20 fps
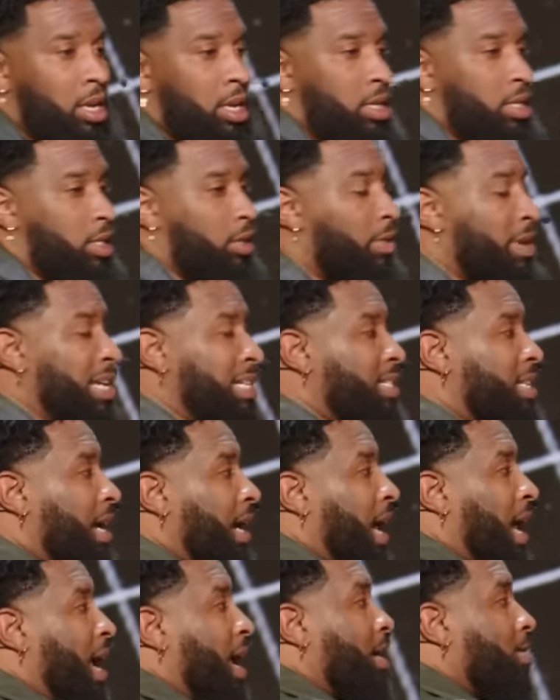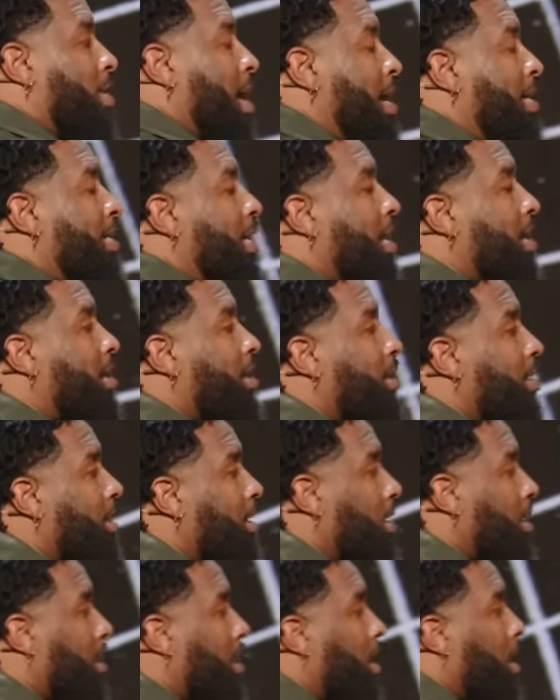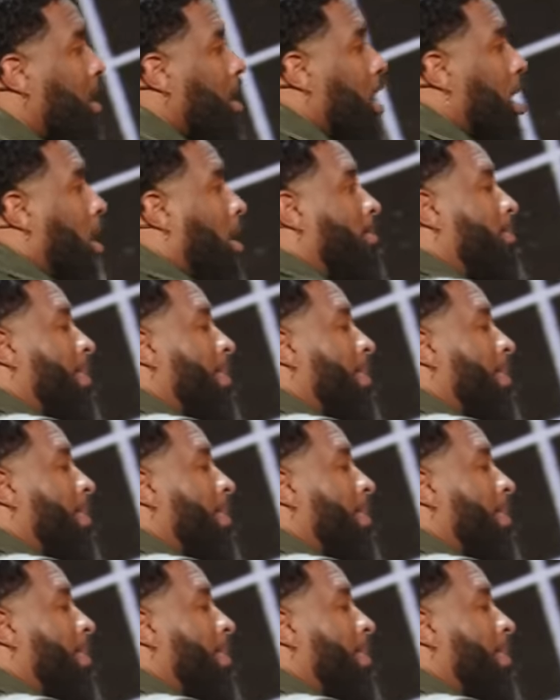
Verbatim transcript: Squeeze their hand right there. Or